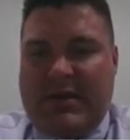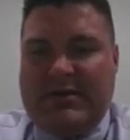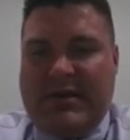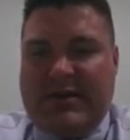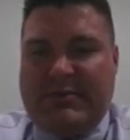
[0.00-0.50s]

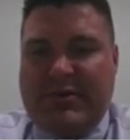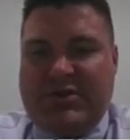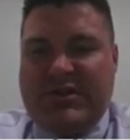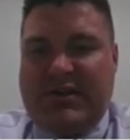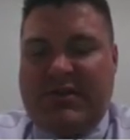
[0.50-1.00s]
So x
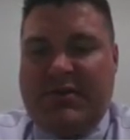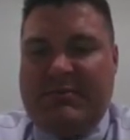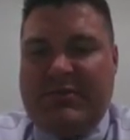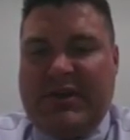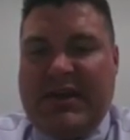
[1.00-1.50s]
approaches negative 3.
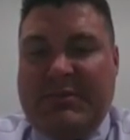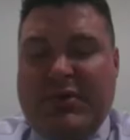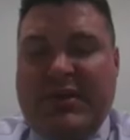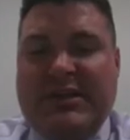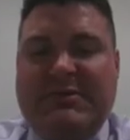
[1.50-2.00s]
And I'm
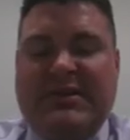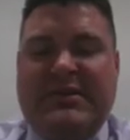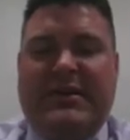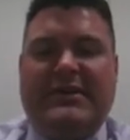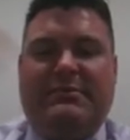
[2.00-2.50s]
doing this because
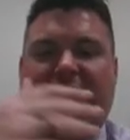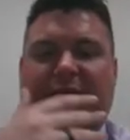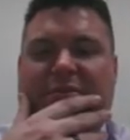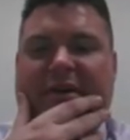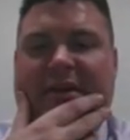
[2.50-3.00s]
when I
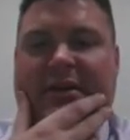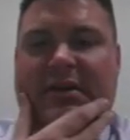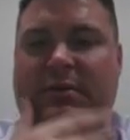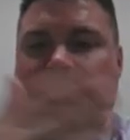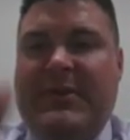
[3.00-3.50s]
plug in,
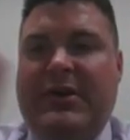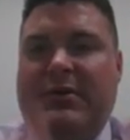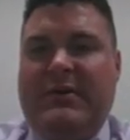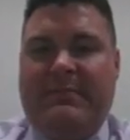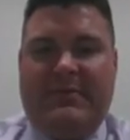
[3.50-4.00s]
oh, you know
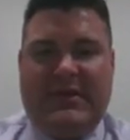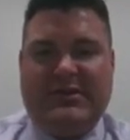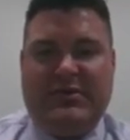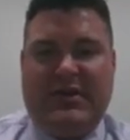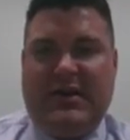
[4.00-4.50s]
what?
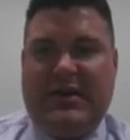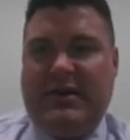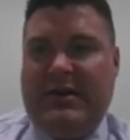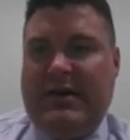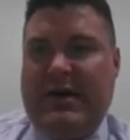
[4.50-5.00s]
It's doing it again.
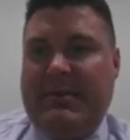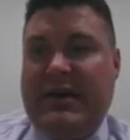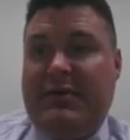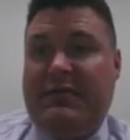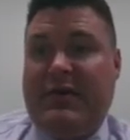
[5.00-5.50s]
I'm going to
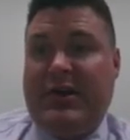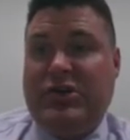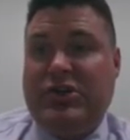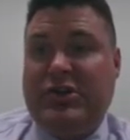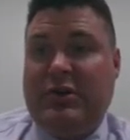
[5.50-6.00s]
hit
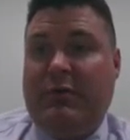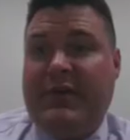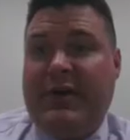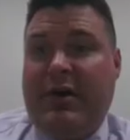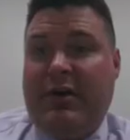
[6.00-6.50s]
refresh, and
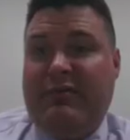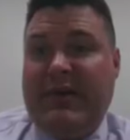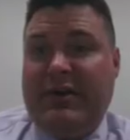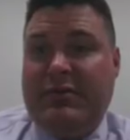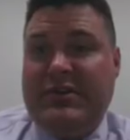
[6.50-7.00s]
hopefully all of my
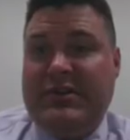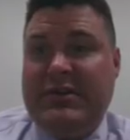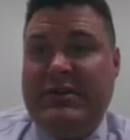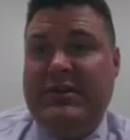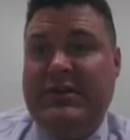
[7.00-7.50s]
notes
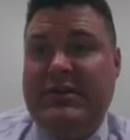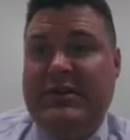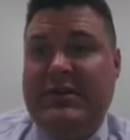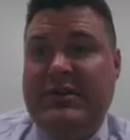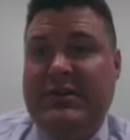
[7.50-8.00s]

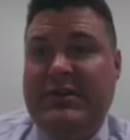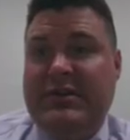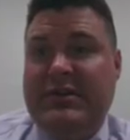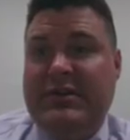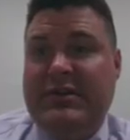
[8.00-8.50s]

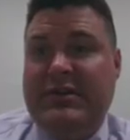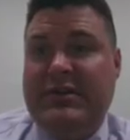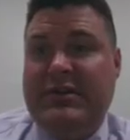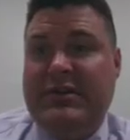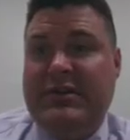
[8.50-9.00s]
stay.
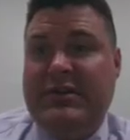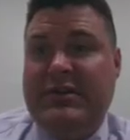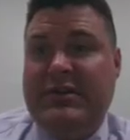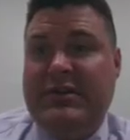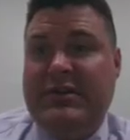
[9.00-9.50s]

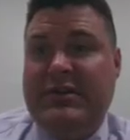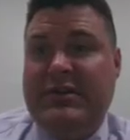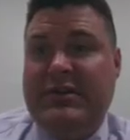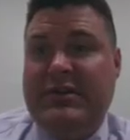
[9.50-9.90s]
Oh.